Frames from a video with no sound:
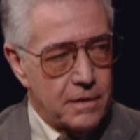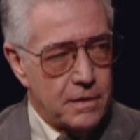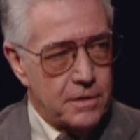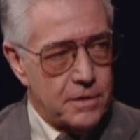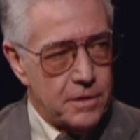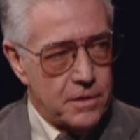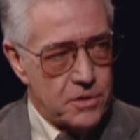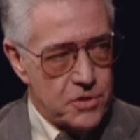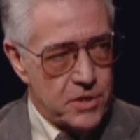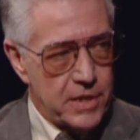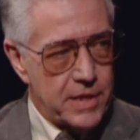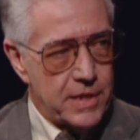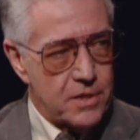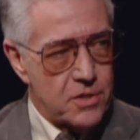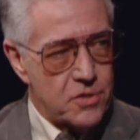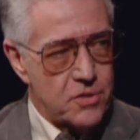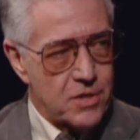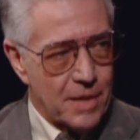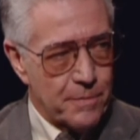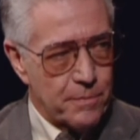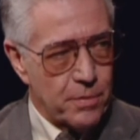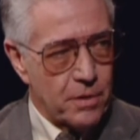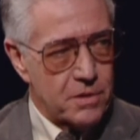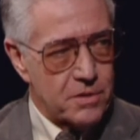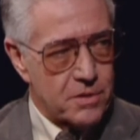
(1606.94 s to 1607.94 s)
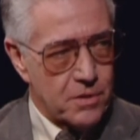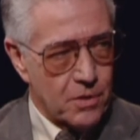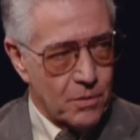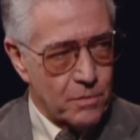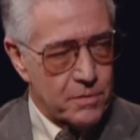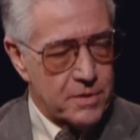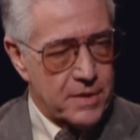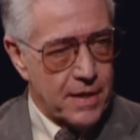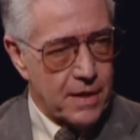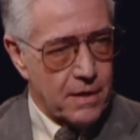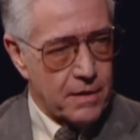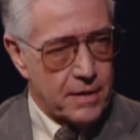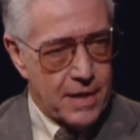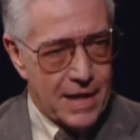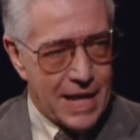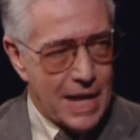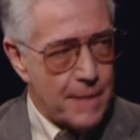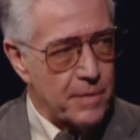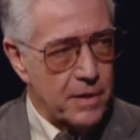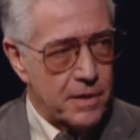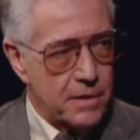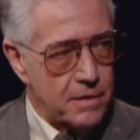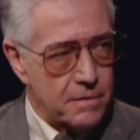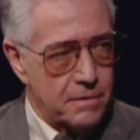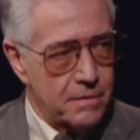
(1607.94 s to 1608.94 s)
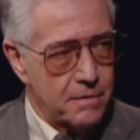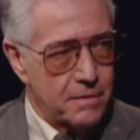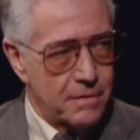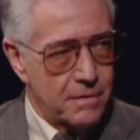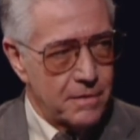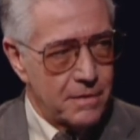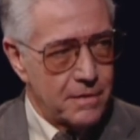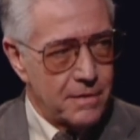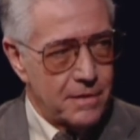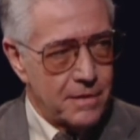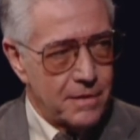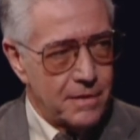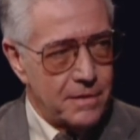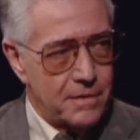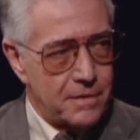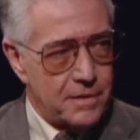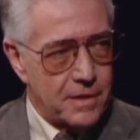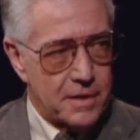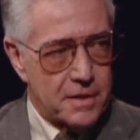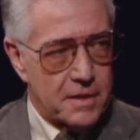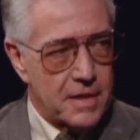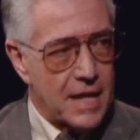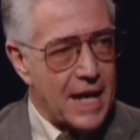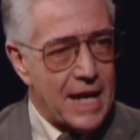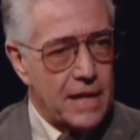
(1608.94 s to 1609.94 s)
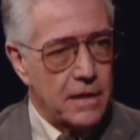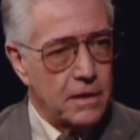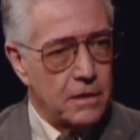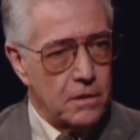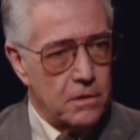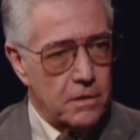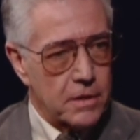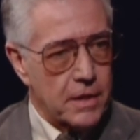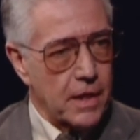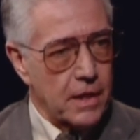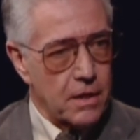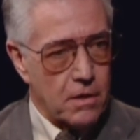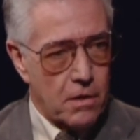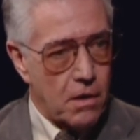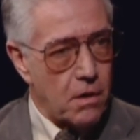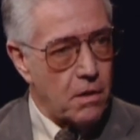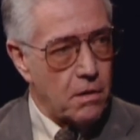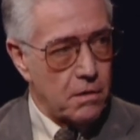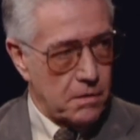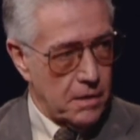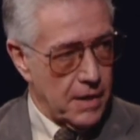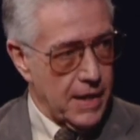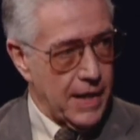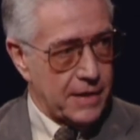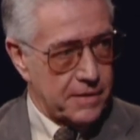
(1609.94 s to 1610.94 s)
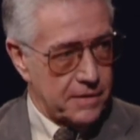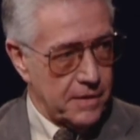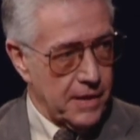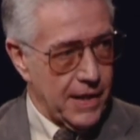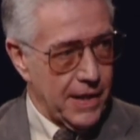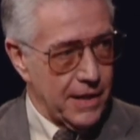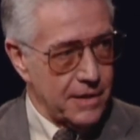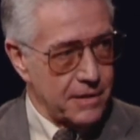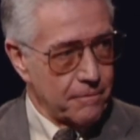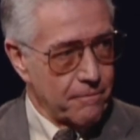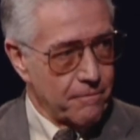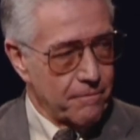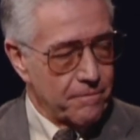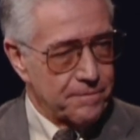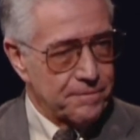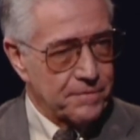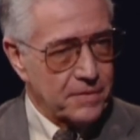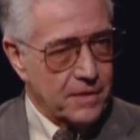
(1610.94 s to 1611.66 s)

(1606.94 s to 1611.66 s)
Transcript: to Jean Shepherd's hometown. Hammond not did not town. look at all like that. No.